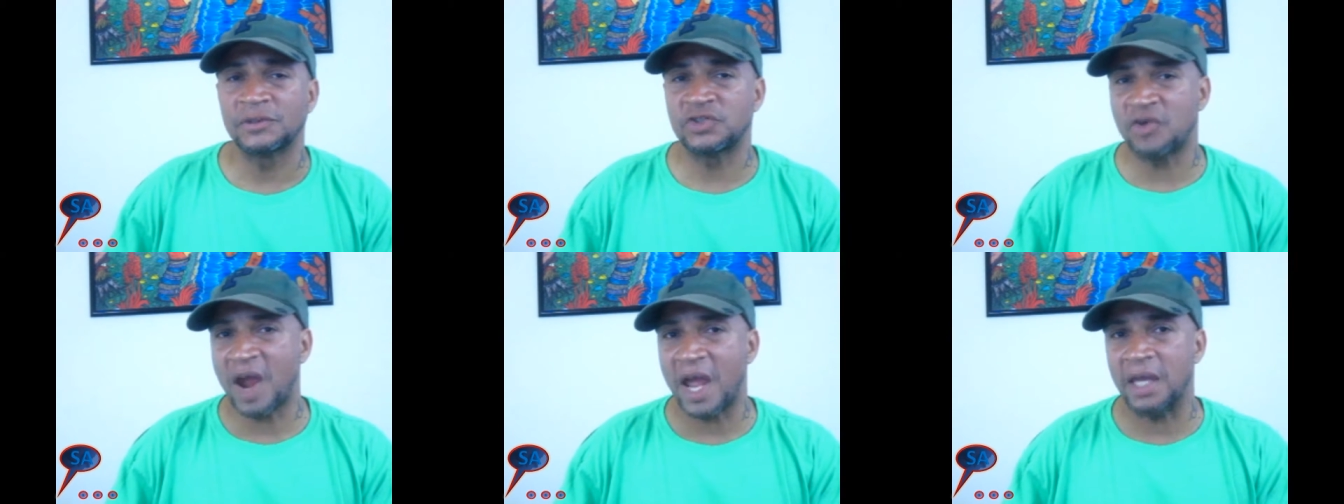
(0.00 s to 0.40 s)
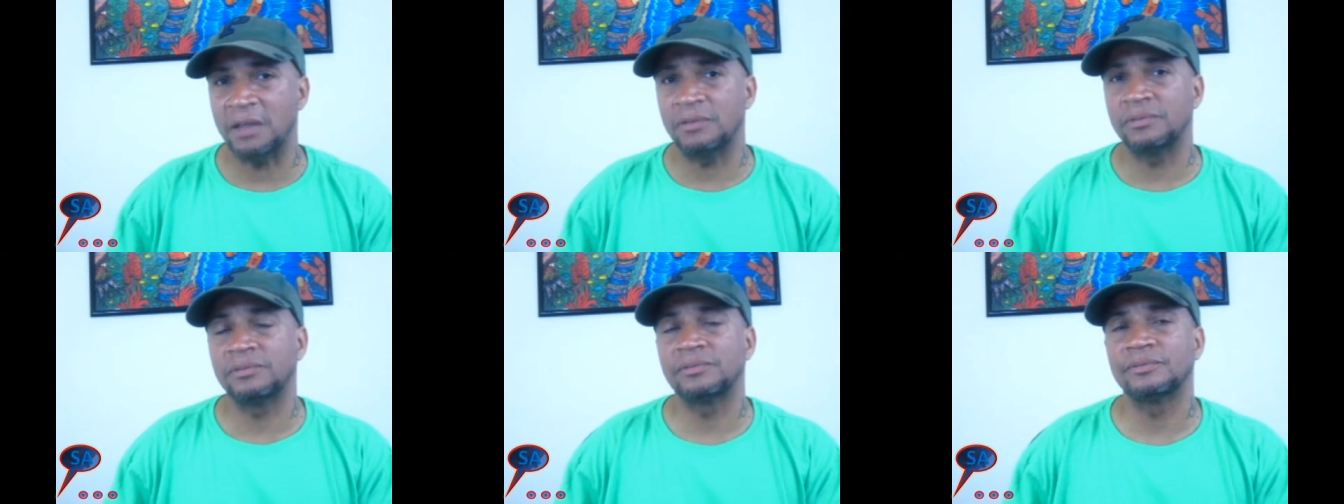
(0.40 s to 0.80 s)
Try it.
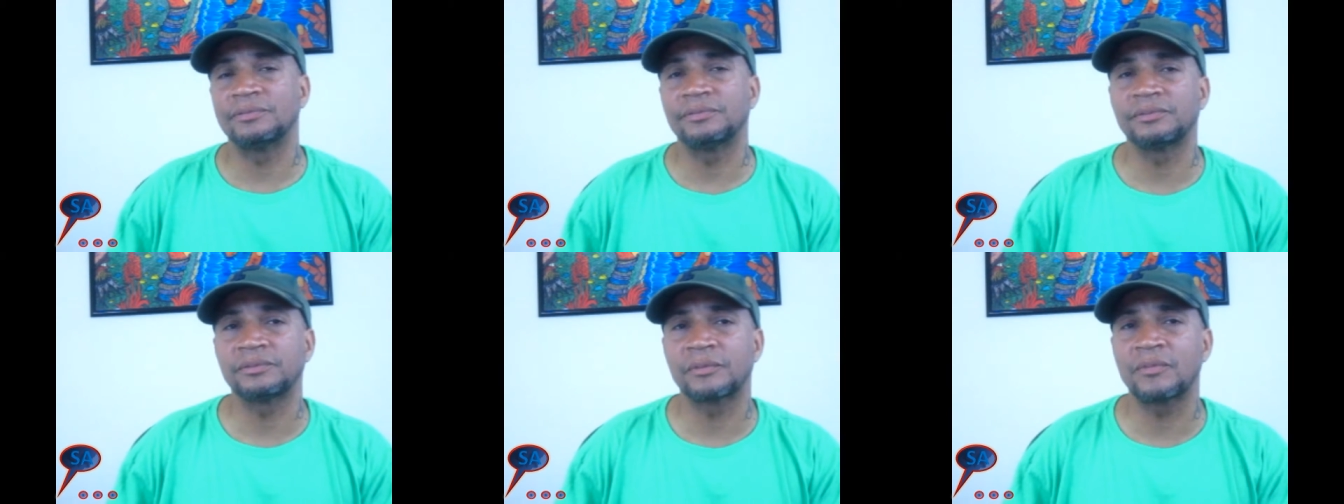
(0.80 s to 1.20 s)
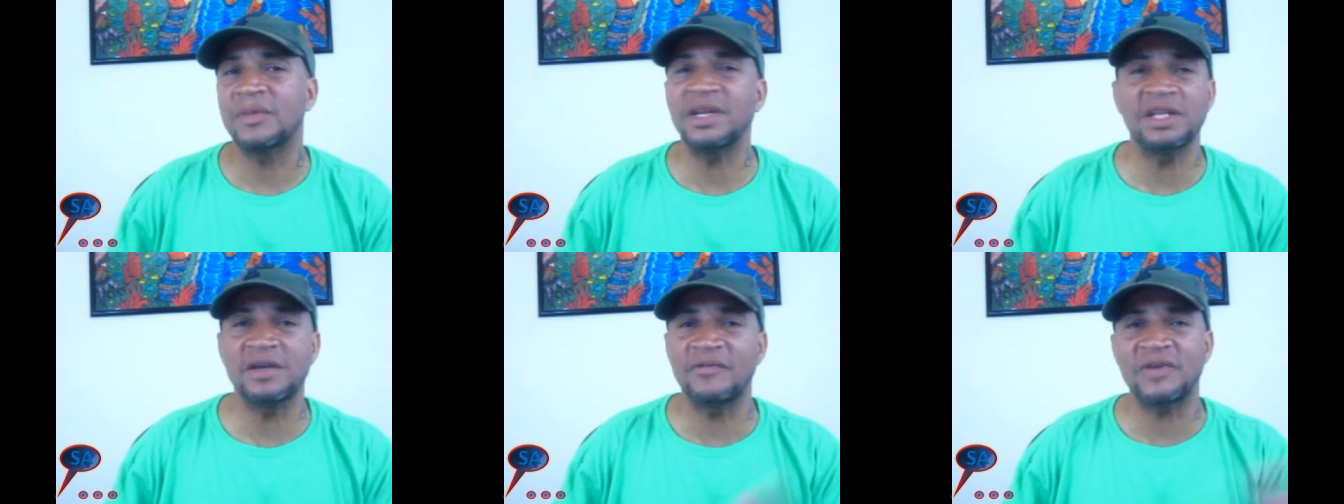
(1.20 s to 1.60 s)

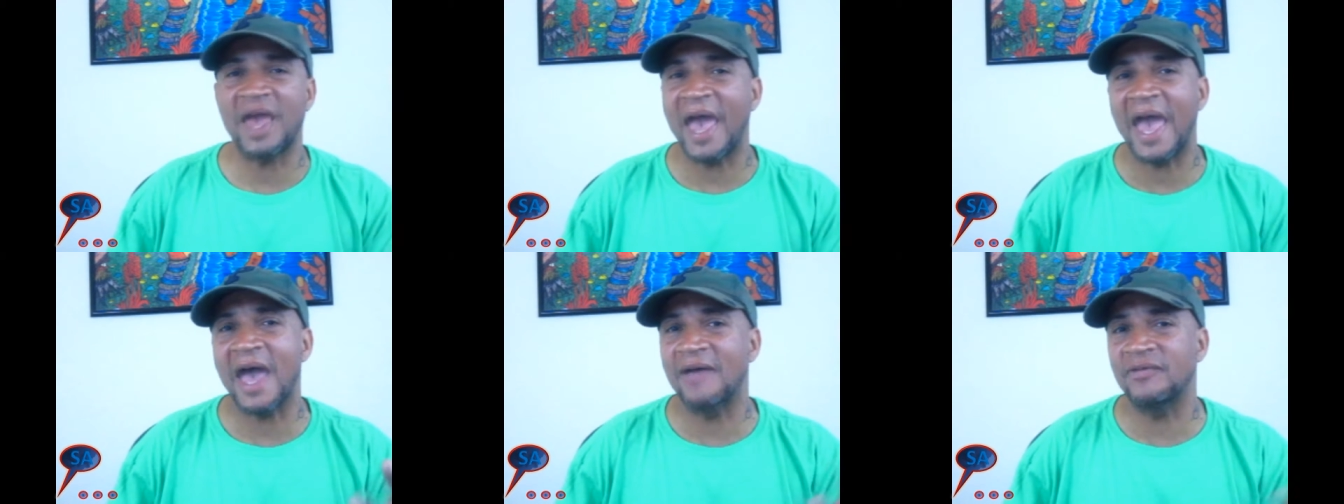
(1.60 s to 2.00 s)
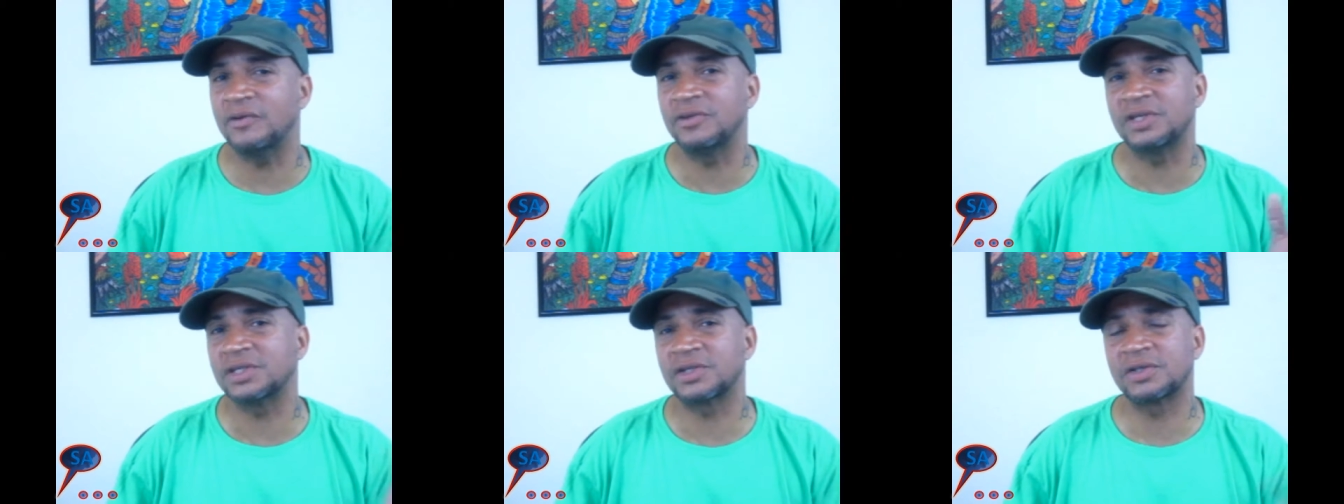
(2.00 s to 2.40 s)
Many of you have.
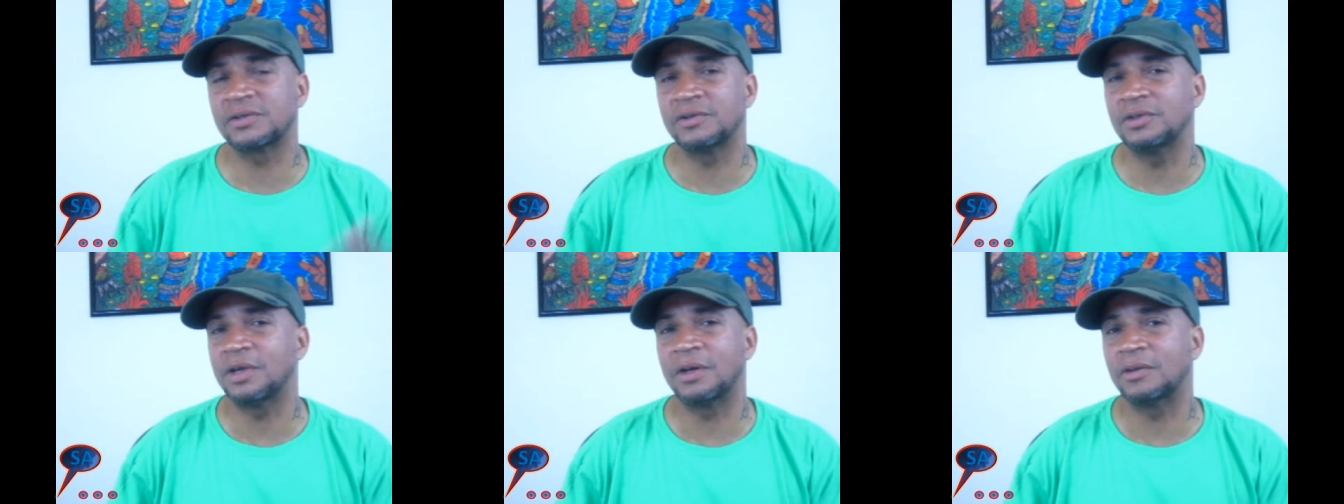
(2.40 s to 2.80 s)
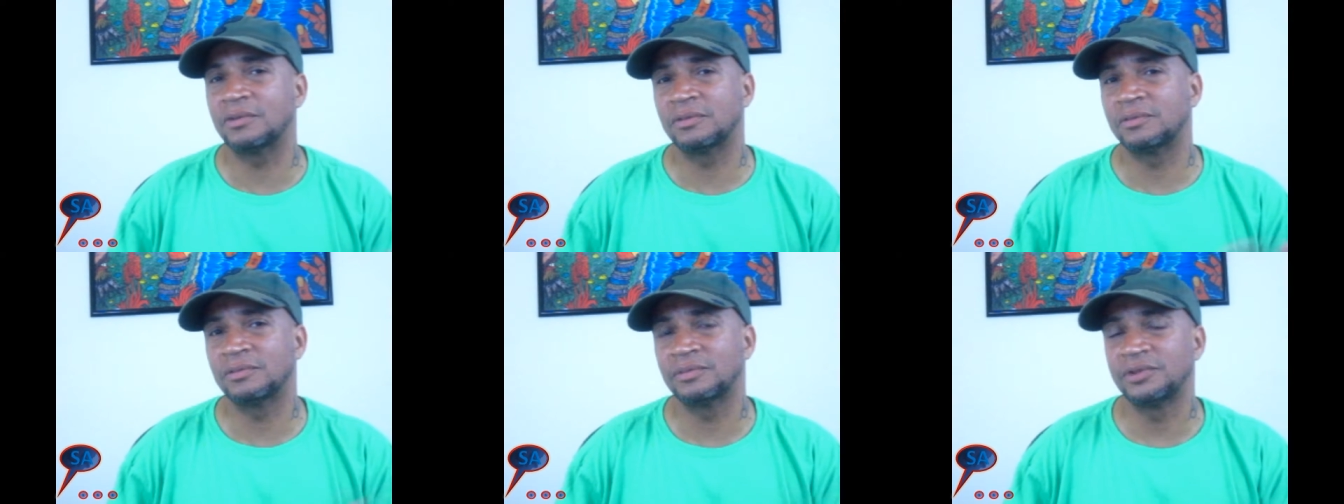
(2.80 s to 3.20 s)
You just, you know,
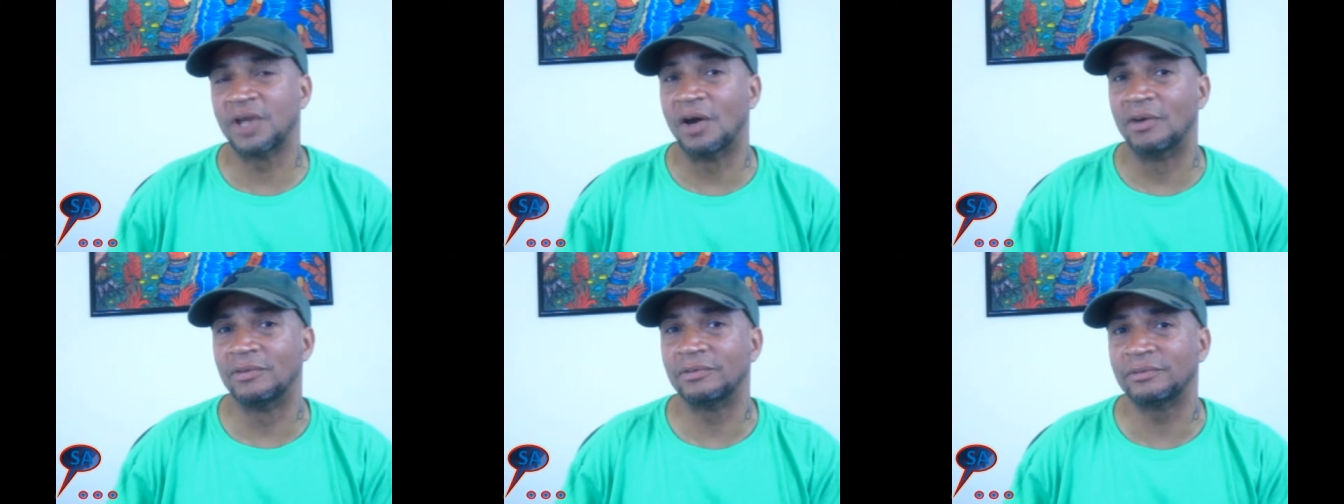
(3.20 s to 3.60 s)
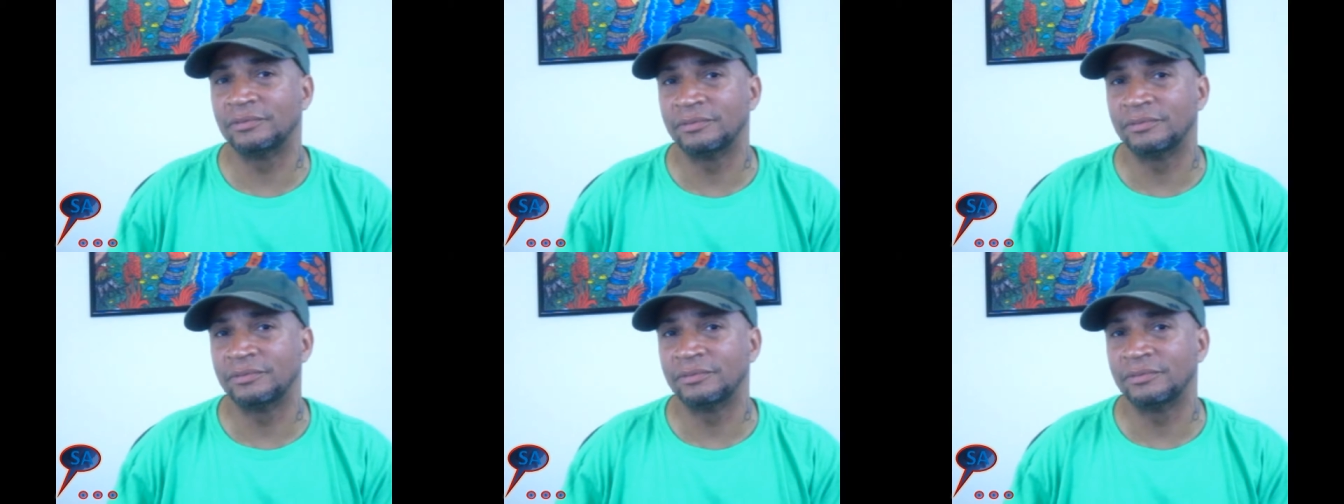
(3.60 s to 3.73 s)
don't.